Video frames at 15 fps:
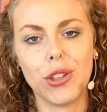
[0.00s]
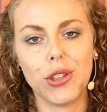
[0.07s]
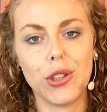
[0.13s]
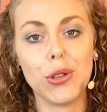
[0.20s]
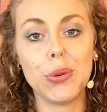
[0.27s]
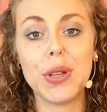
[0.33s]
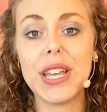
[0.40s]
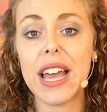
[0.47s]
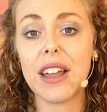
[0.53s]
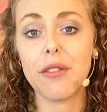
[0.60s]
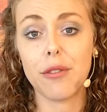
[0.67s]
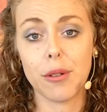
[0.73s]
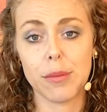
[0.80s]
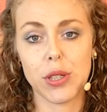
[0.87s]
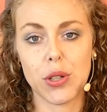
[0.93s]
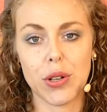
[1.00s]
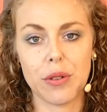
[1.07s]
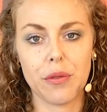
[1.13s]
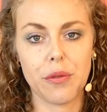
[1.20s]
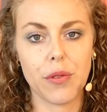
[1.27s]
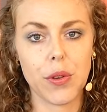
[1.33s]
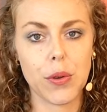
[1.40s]
you get from
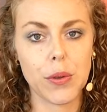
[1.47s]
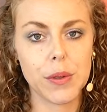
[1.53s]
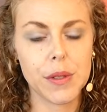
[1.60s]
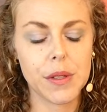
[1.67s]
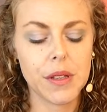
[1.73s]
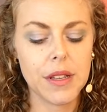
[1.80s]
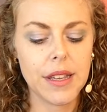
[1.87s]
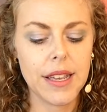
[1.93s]
certain foods.